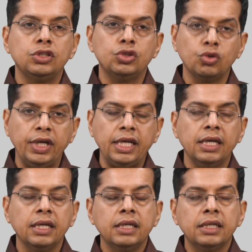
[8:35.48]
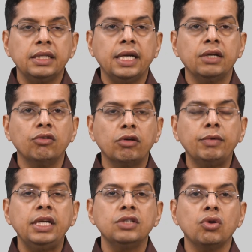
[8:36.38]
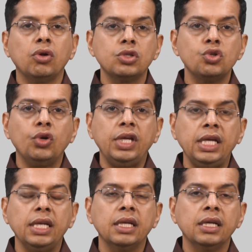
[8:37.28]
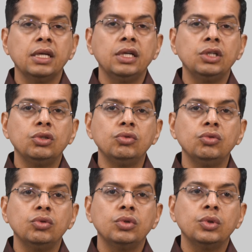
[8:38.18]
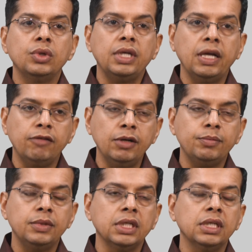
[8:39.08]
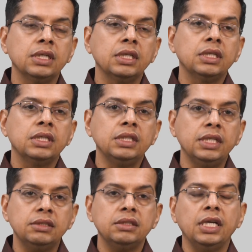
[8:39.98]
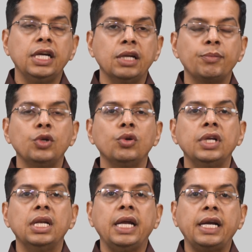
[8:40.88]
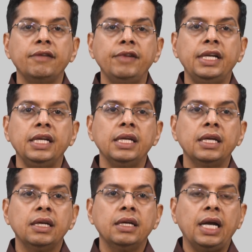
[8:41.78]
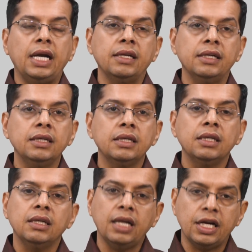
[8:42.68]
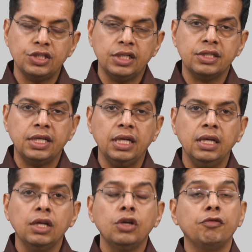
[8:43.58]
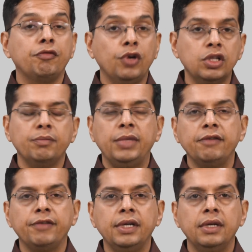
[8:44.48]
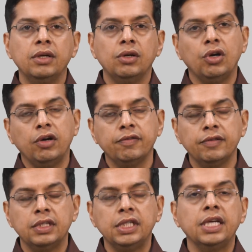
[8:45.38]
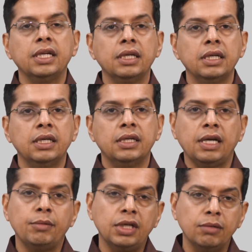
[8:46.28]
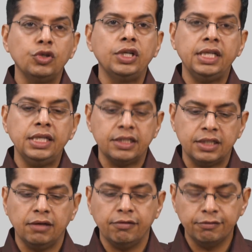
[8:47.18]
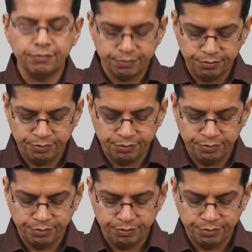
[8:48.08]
which is showing that government is also keen to develop this entrepreneurial activity at the larger scale for the benefit of their tribal community itself.